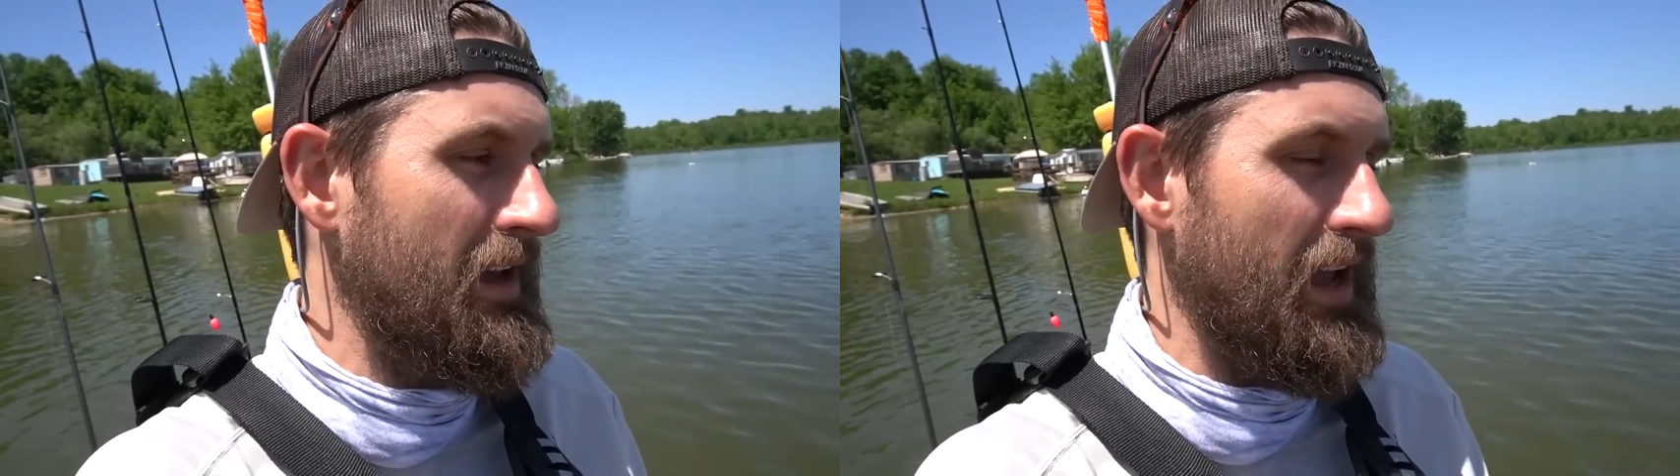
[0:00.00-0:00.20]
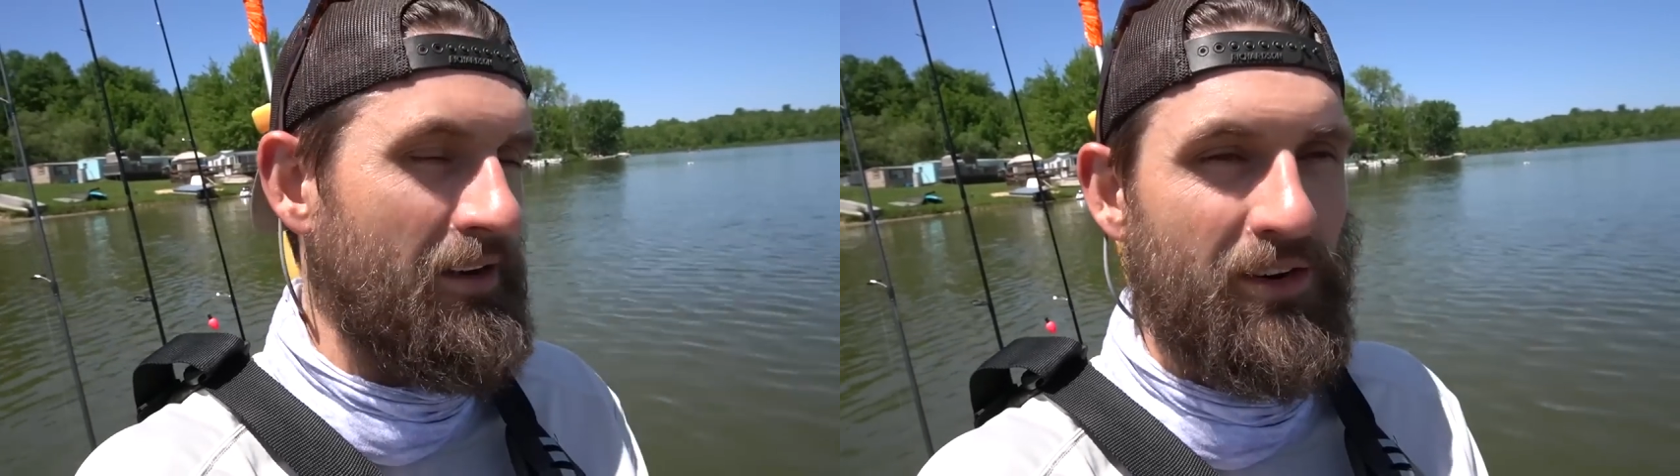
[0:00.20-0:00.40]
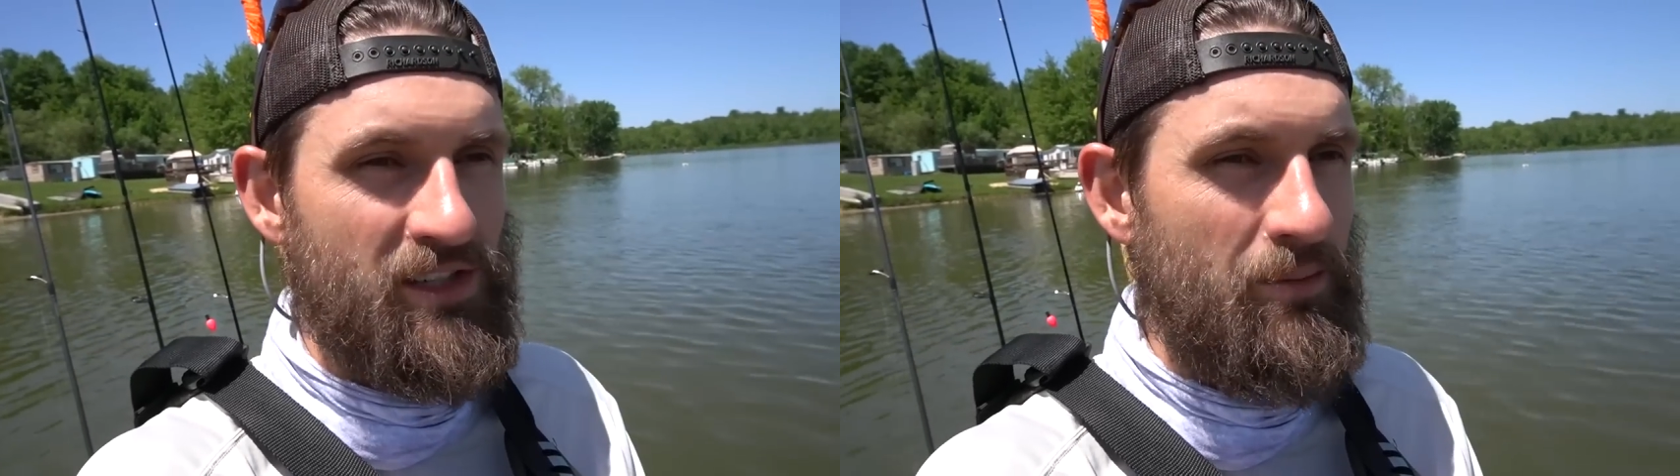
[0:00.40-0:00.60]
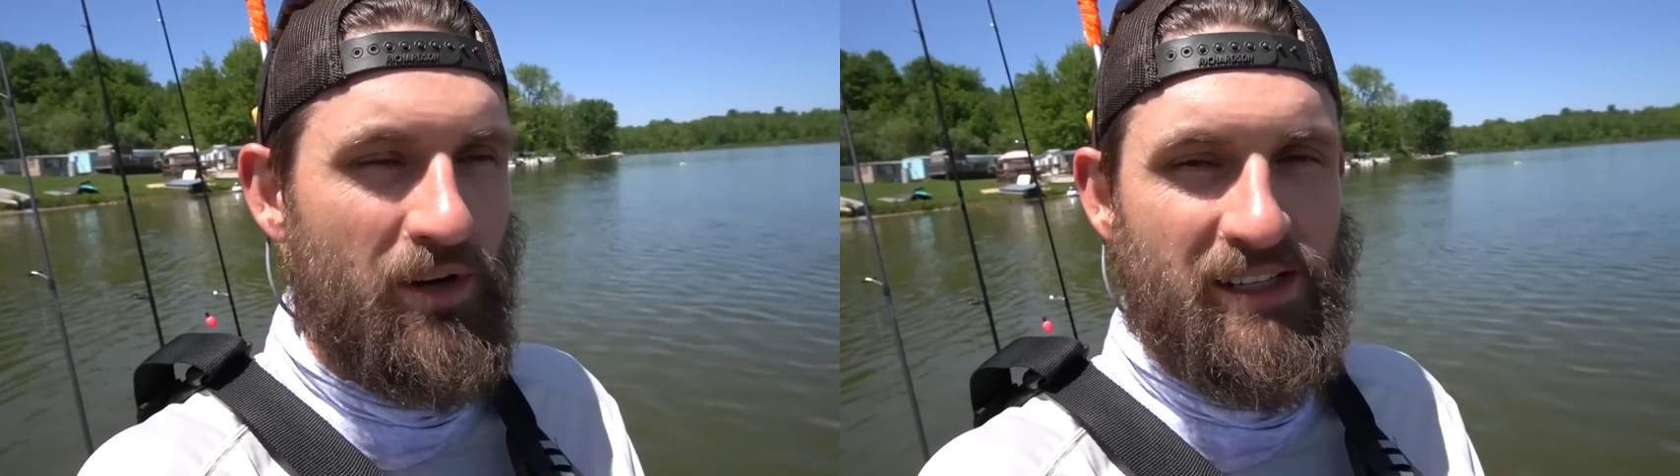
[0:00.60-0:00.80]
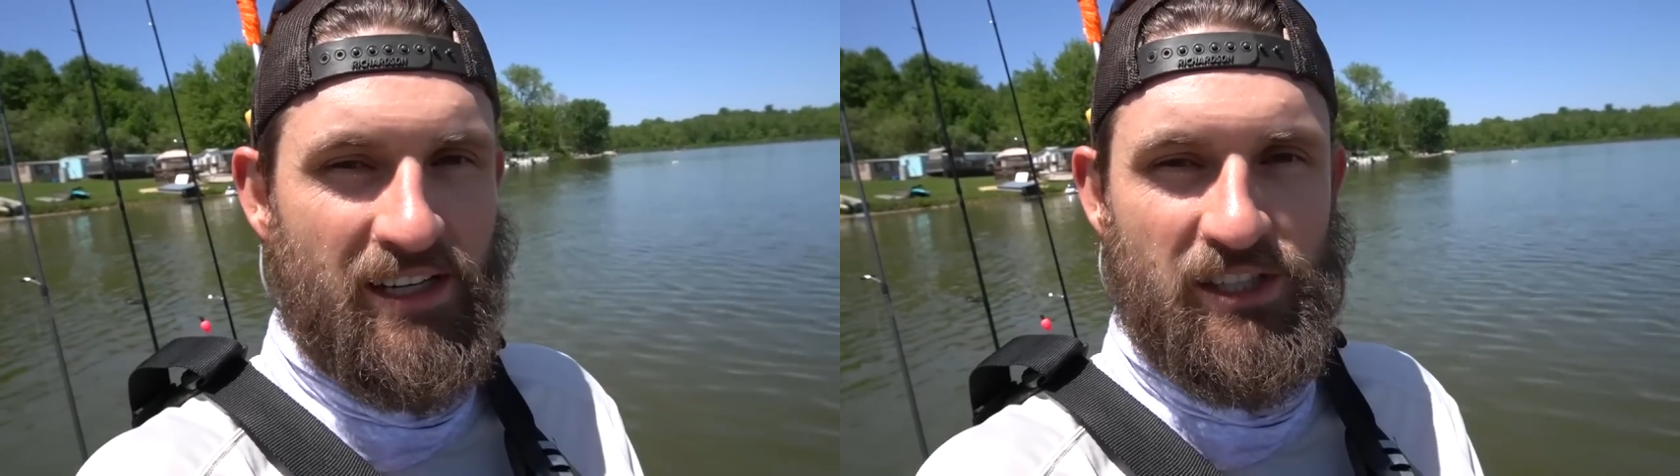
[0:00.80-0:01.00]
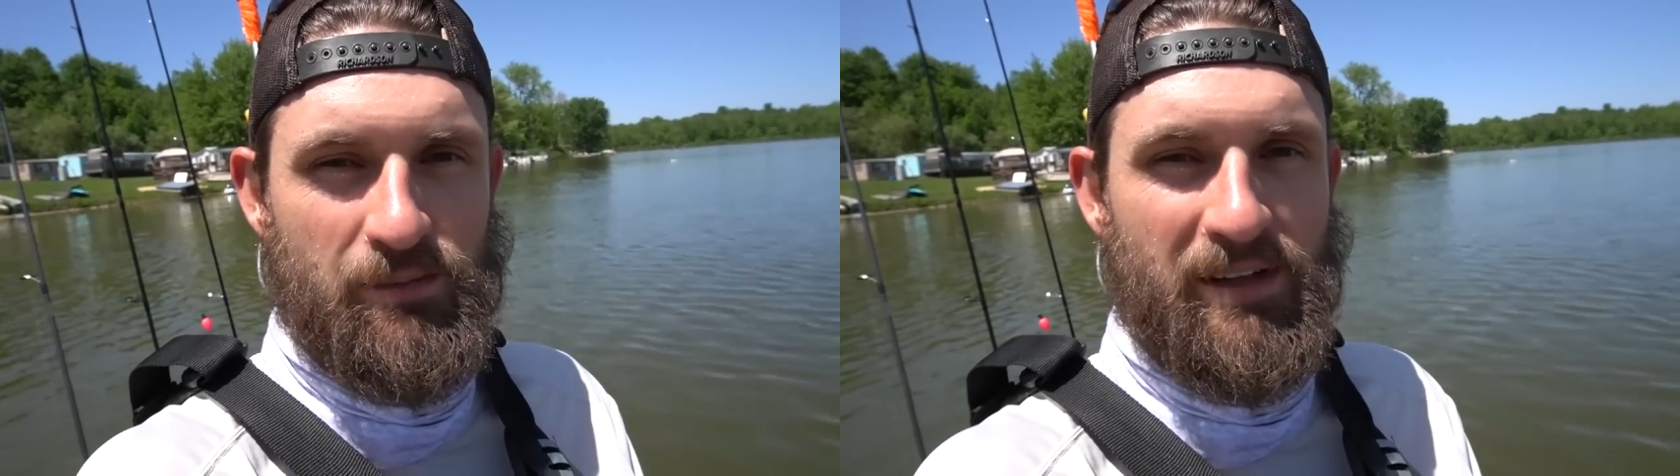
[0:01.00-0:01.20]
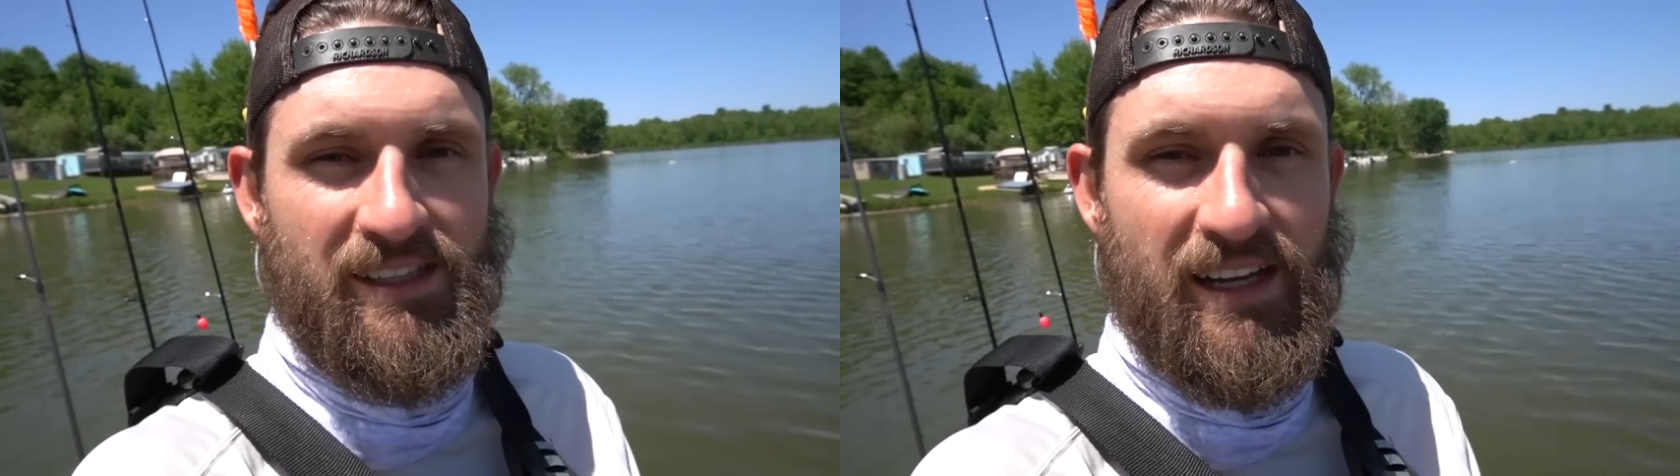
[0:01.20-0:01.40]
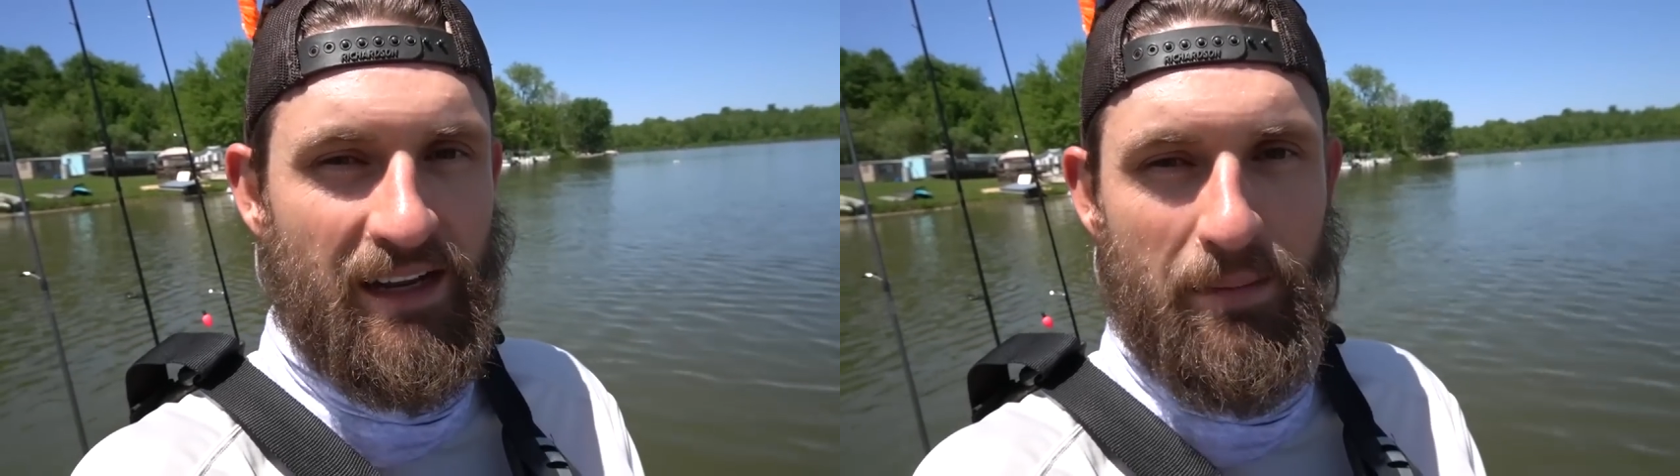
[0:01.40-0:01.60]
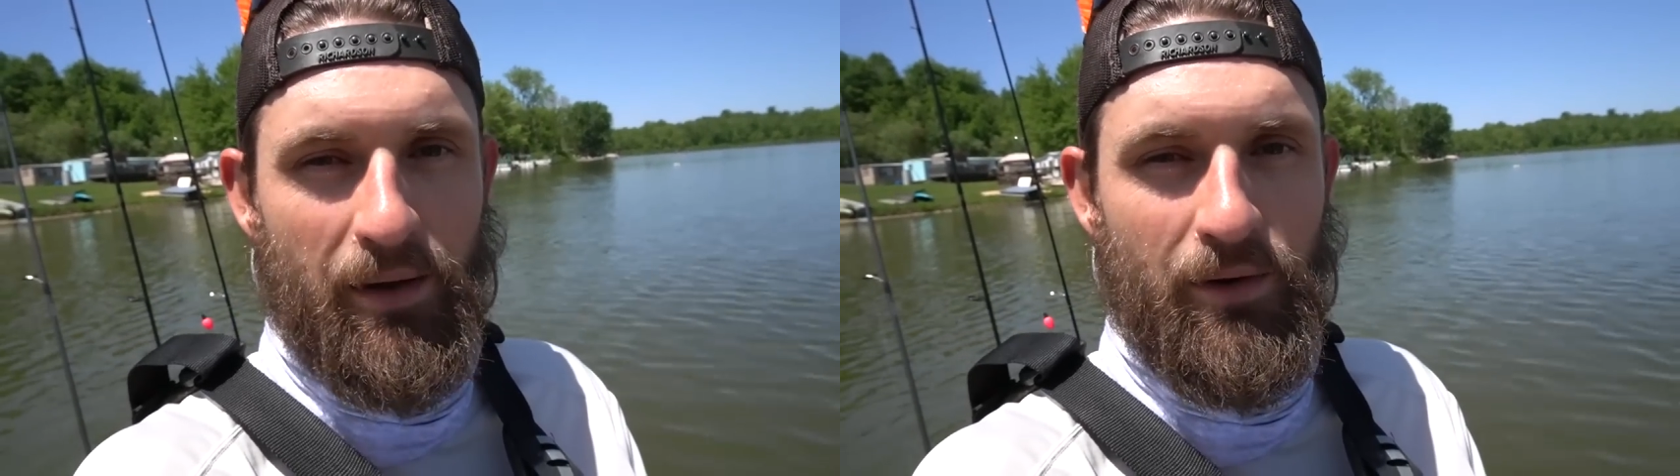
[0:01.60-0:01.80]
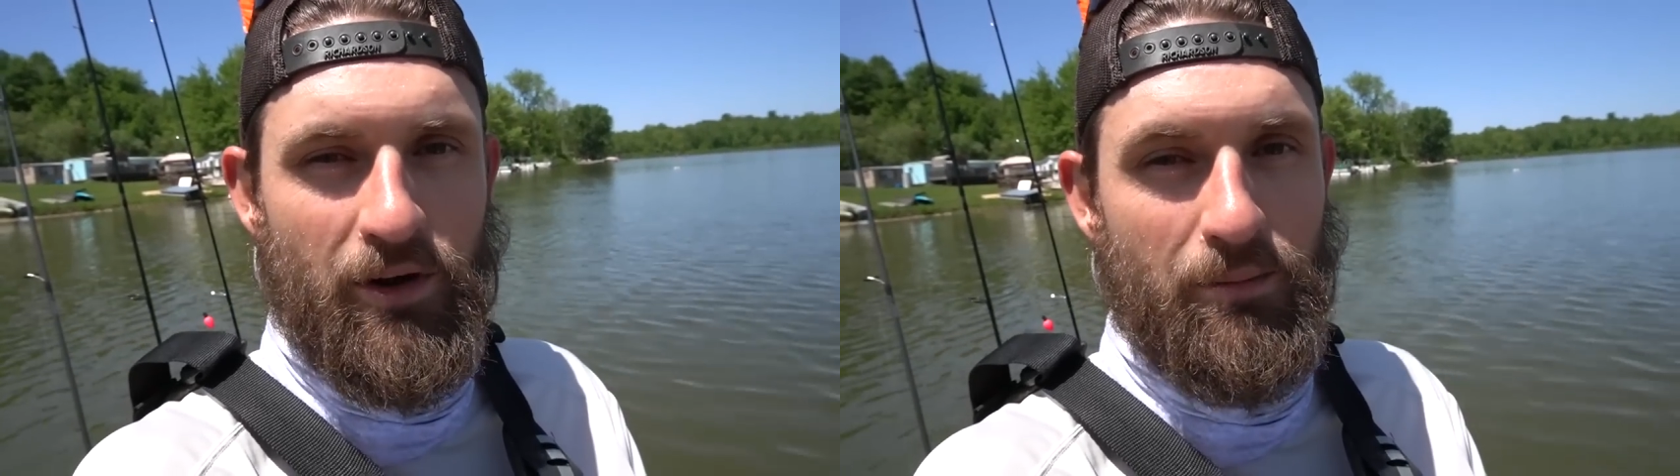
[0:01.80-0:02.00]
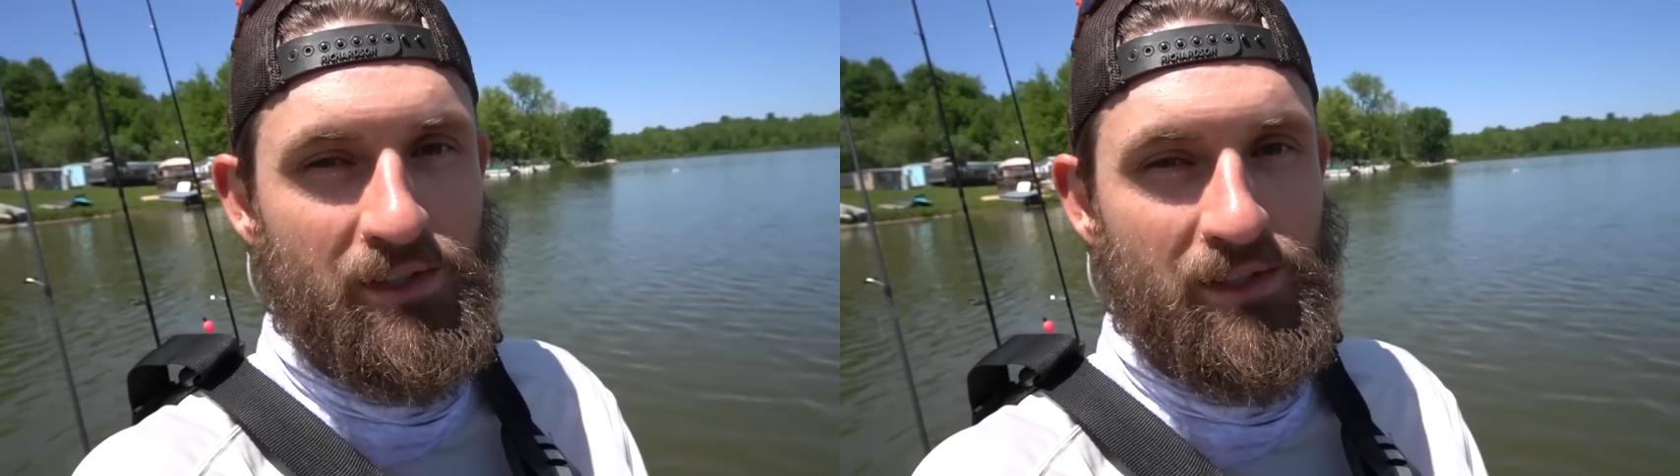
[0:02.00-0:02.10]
and for some reason it's just been sitting in my room,